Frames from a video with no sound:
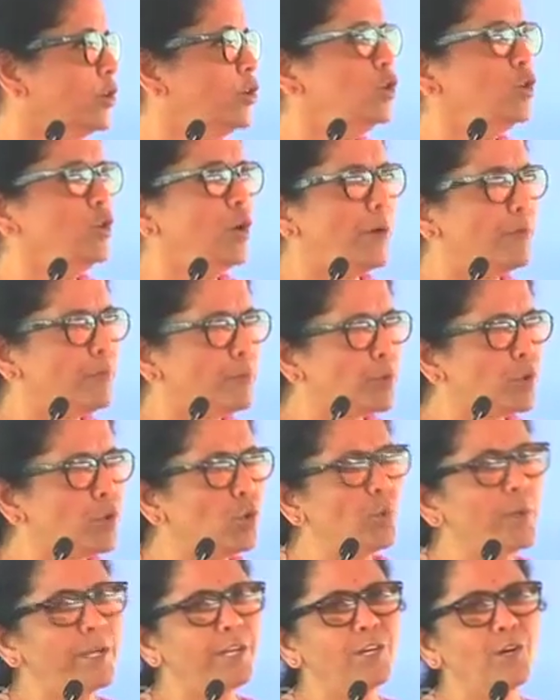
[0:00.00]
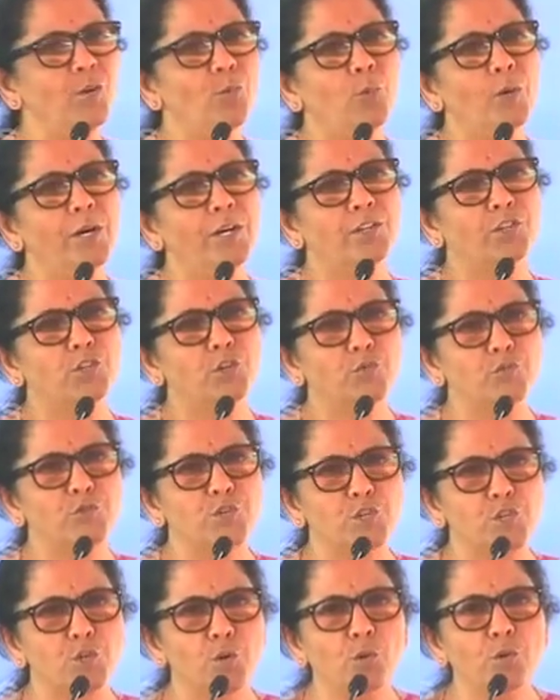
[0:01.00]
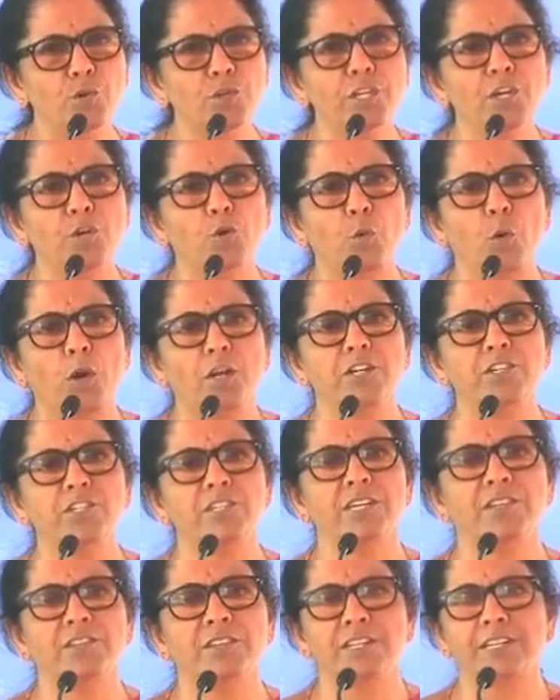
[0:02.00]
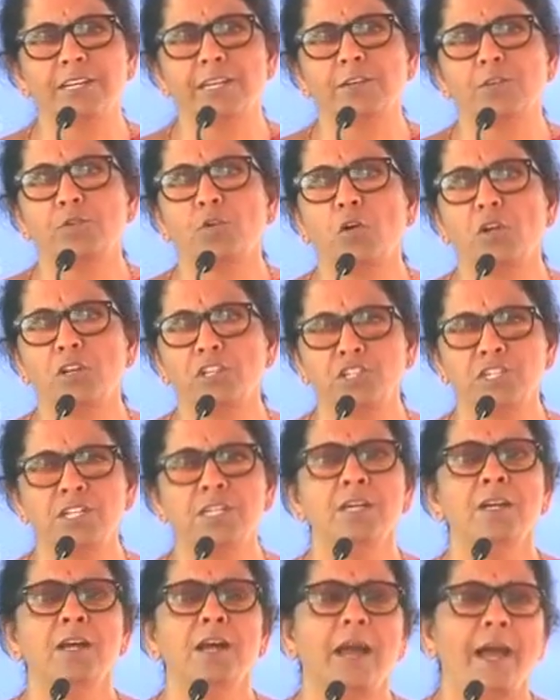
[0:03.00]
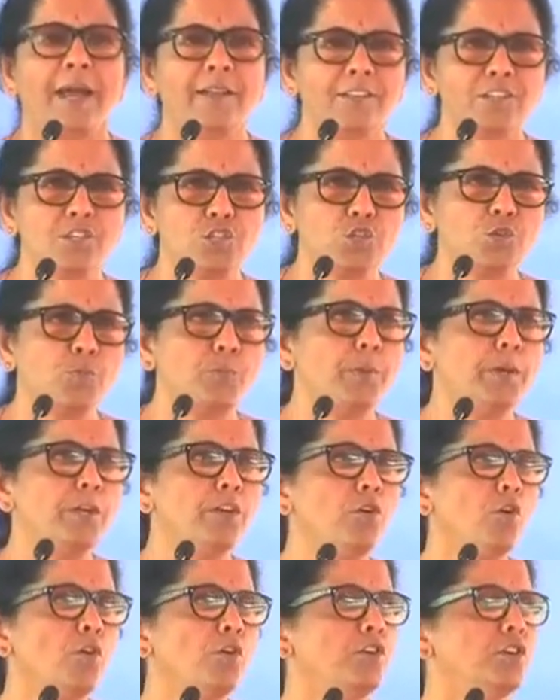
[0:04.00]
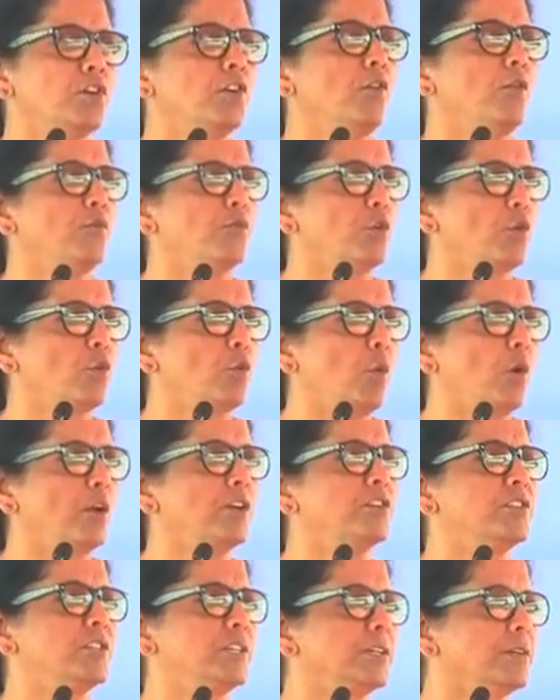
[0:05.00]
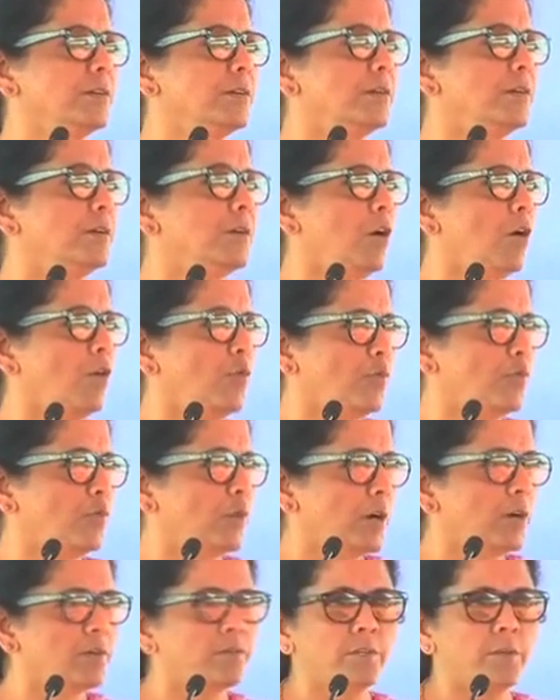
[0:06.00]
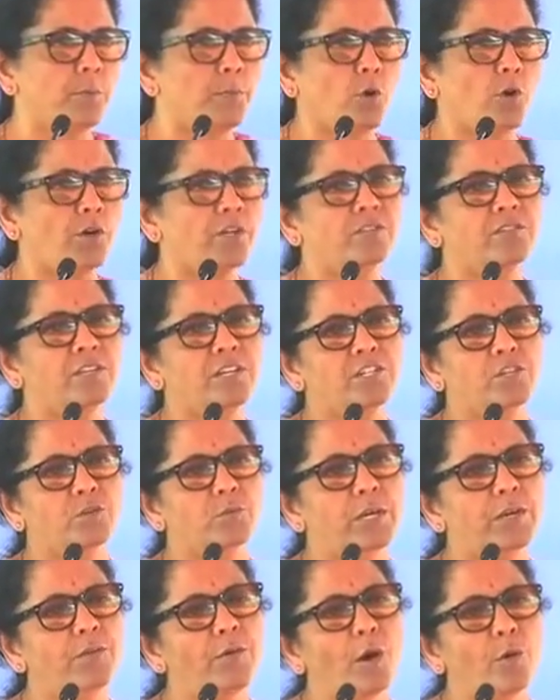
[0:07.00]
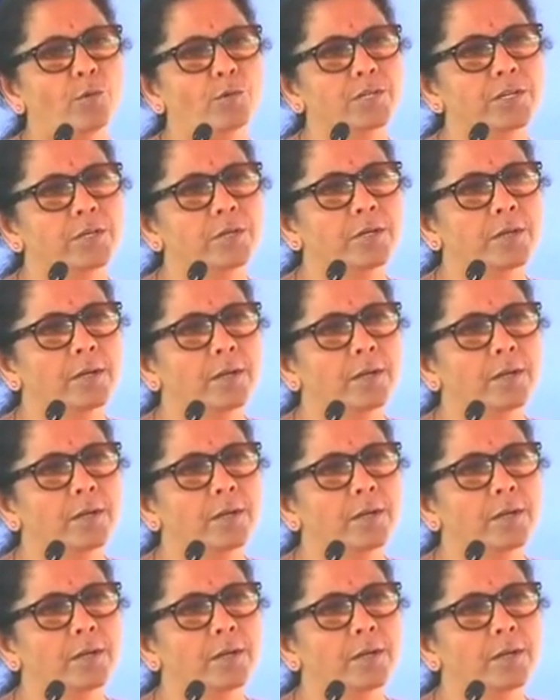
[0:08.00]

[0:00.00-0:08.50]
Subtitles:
You have proven your worth. You've shown the quality and the technology and the superiority of your quality of the product that you give out.